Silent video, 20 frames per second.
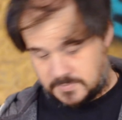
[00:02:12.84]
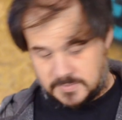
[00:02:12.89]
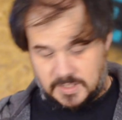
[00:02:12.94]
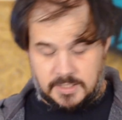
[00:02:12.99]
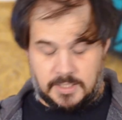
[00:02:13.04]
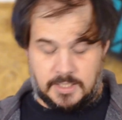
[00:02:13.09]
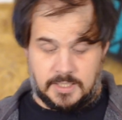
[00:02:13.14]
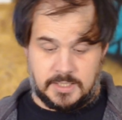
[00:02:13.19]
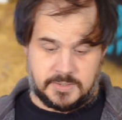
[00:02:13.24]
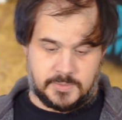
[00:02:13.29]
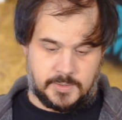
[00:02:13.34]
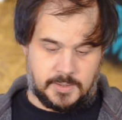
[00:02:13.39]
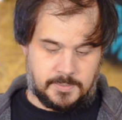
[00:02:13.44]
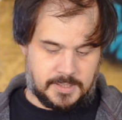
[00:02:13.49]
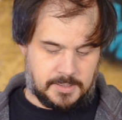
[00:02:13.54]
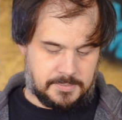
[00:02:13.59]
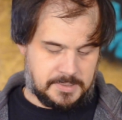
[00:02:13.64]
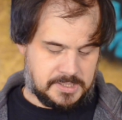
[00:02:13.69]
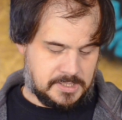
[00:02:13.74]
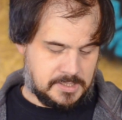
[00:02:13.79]
oh sweet
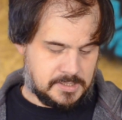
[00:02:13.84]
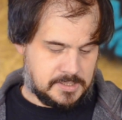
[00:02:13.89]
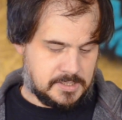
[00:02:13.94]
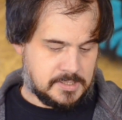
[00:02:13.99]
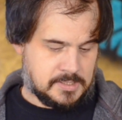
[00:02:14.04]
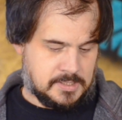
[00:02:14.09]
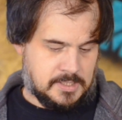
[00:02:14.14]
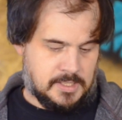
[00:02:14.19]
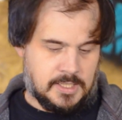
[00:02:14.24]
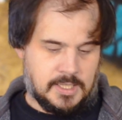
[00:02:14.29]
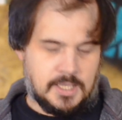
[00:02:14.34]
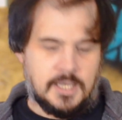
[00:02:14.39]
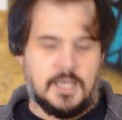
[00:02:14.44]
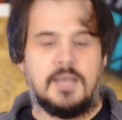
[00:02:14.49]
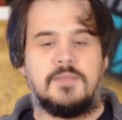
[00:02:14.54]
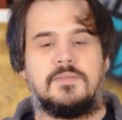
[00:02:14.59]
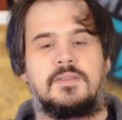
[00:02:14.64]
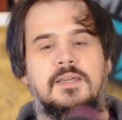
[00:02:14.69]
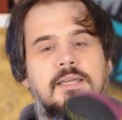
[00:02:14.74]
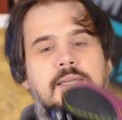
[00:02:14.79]
baby Jesus.
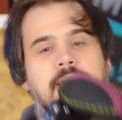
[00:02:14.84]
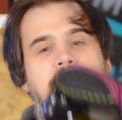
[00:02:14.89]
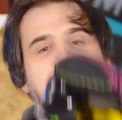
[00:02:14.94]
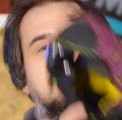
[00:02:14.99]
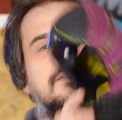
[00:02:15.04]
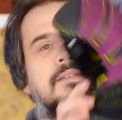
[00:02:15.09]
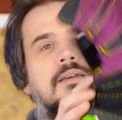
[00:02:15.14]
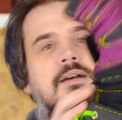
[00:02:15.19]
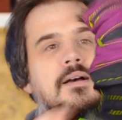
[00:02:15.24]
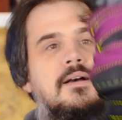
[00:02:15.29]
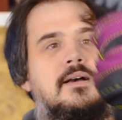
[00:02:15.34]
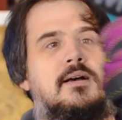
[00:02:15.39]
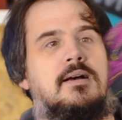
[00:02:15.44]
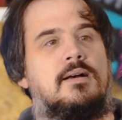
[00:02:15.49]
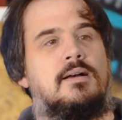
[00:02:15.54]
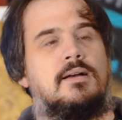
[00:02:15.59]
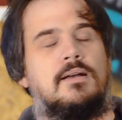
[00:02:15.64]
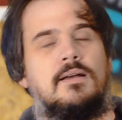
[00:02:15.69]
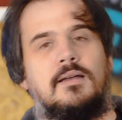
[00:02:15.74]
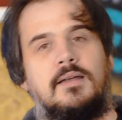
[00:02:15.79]
These
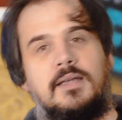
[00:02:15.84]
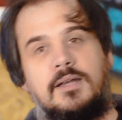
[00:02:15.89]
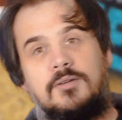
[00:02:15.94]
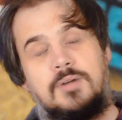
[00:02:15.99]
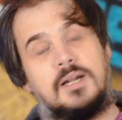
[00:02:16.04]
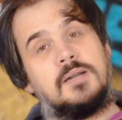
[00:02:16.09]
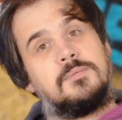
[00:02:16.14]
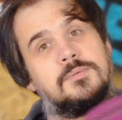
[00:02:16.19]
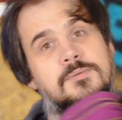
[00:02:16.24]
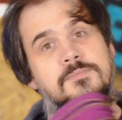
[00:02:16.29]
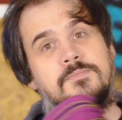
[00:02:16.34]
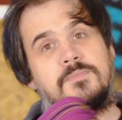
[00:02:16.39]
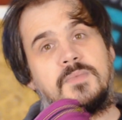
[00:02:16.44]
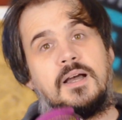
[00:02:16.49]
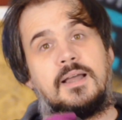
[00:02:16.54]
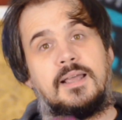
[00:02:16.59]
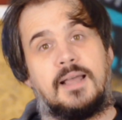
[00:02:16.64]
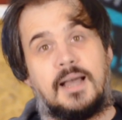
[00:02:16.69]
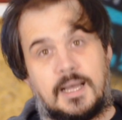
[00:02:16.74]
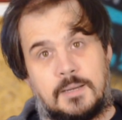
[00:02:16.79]
are incredible.
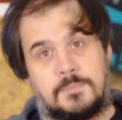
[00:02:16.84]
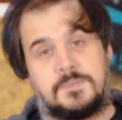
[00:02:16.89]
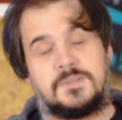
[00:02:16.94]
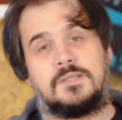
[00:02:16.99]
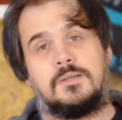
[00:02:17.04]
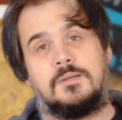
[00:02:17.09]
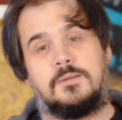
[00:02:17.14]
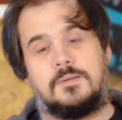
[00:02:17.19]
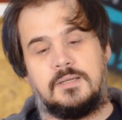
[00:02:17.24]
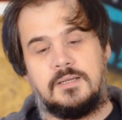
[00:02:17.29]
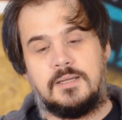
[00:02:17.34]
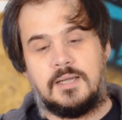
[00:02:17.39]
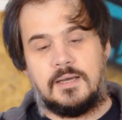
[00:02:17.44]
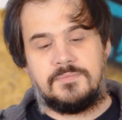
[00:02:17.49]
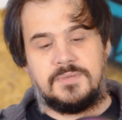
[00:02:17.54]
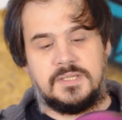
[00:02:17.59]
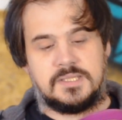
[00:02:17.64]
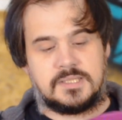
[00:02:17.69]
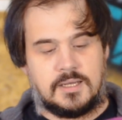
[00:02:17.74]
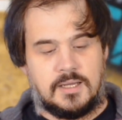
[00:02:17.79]
I absolutely love
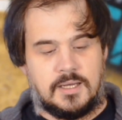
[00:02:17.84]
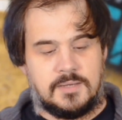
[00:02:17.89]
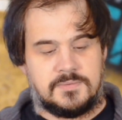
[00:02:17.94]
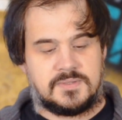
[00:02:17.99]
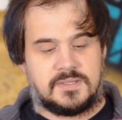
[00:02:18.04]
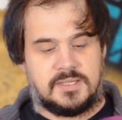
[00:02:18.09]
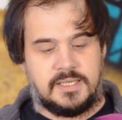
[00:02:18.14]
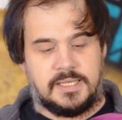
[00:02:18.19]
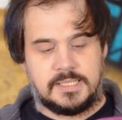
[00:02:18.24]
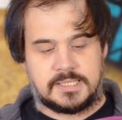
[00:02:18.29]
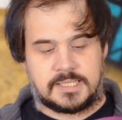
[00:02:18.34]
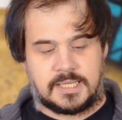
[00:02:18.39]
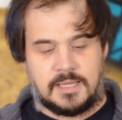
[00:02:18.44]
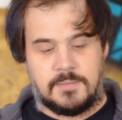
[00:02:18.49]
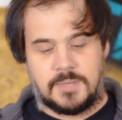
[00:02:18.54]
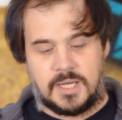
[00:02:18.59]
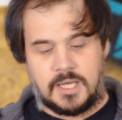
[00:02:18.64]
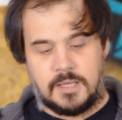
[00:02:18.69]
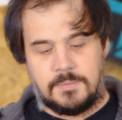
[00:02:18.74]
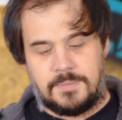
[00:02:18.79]
these gloves. These, in
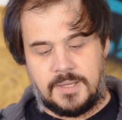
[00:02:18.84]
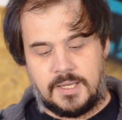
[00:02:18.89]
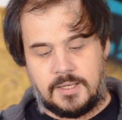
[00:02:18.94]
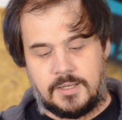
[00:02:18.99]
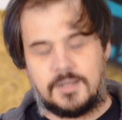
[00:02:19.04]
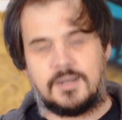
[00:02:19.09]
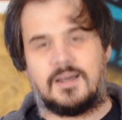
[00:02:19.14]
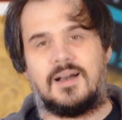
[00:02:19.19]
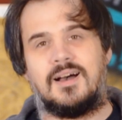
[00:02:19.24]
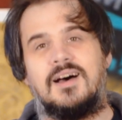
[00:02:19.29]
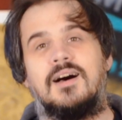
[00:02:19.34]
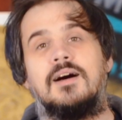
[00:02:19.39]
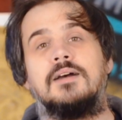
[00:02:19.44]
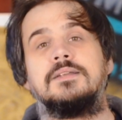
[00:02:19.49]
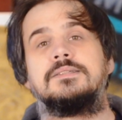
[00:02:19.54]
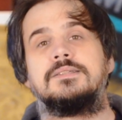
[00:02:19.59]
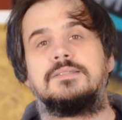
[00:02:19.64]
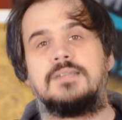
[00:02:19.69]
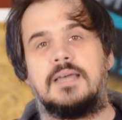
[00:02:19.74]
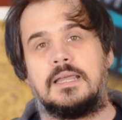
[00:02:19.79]
my opinion, are
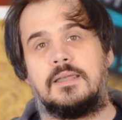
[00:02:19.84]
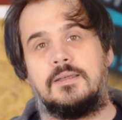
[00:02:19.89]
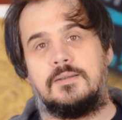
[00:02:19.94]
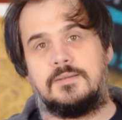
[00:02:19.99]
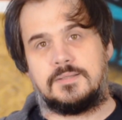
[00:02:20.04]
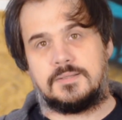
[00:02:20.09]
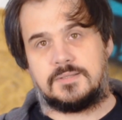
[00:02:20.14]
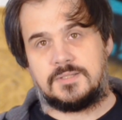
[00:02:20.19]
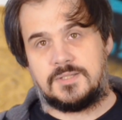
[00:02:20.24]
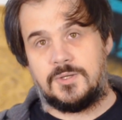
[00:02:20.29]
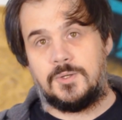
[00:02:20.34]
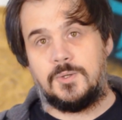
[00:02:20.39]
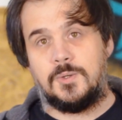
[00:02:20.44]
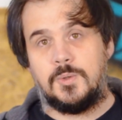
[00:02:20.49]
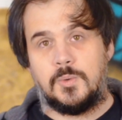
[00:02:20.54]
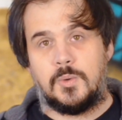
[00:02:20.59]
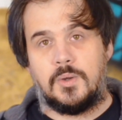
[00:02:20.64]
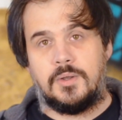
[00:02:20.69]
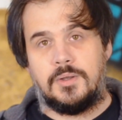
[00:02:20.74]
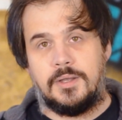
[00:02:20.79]
second
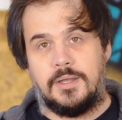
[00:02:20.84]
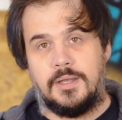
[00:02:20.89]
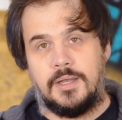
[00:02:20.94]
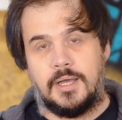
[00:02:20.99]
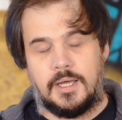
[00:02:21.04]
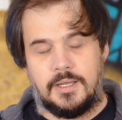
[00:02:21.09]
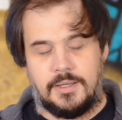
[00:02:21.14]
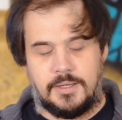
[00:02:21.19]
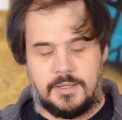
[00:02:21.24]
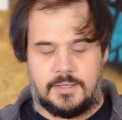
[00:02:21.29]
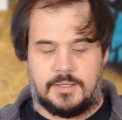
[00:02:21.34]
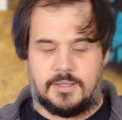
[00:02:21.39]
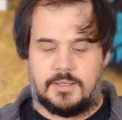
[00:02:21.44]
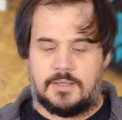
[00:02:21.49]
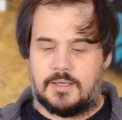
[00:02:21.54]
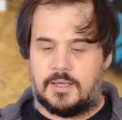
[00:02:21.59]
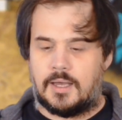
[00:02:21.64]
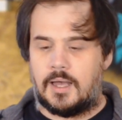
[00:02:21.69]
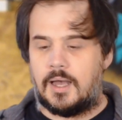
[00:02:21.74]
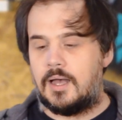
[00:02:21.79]
to none.
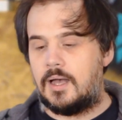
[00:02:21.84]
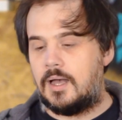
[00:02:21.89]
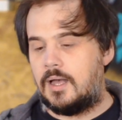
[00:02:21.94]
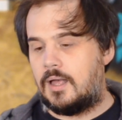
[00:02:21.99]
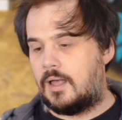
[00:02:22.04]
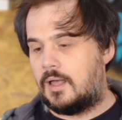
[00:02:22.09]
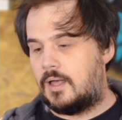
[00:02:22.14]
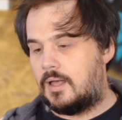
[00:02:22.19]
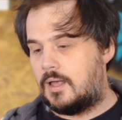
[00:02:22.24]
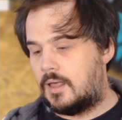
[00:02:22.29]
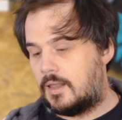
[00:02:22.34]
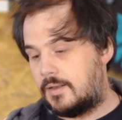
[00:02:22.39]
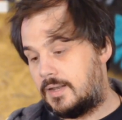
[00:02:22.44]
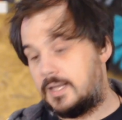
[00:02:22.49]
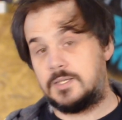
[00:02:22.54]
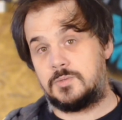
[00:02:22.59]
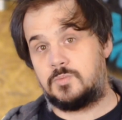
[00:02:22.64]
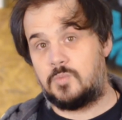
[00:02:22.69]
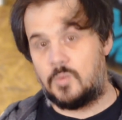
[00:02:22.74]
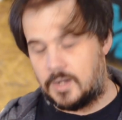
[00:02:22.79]
And
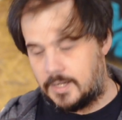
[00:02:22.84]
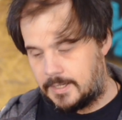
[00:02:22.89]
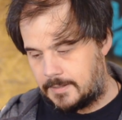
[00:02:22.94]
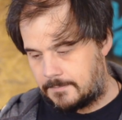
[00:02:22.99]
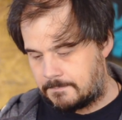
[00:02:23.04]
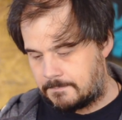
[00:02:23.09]
here's why.